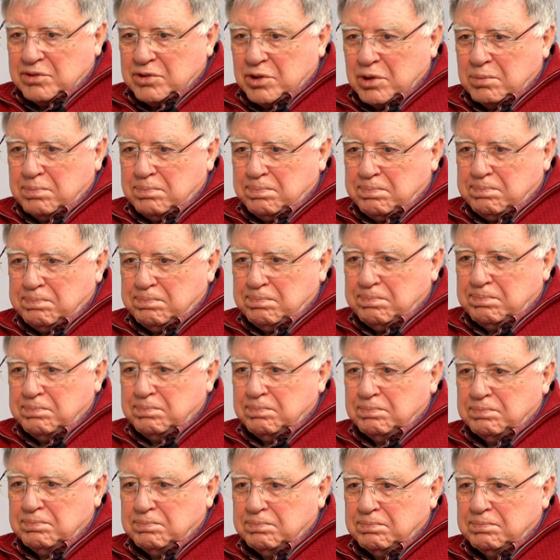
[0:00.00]
to
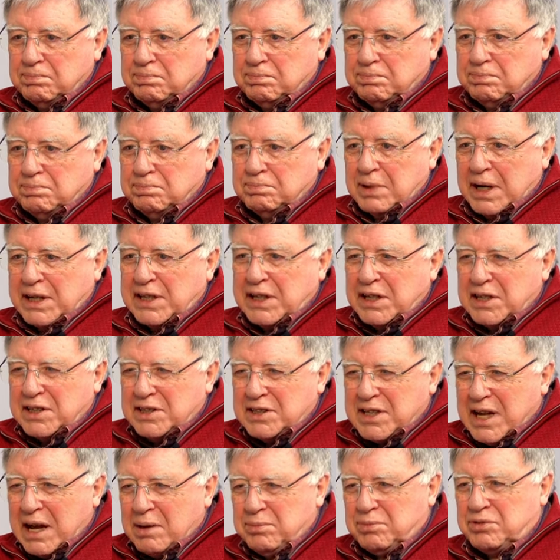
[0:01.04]
an
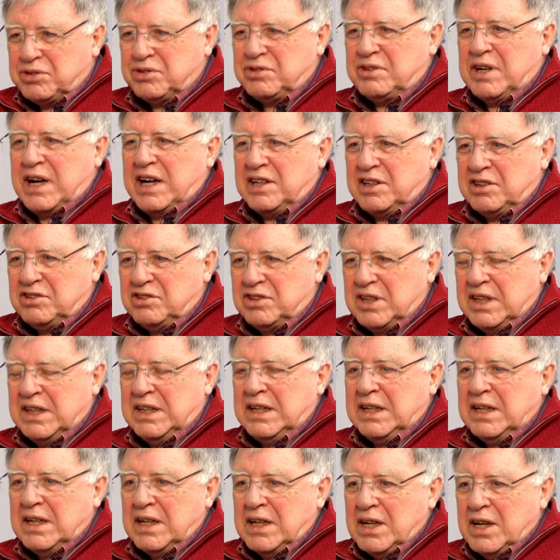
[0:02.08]
in depth strategy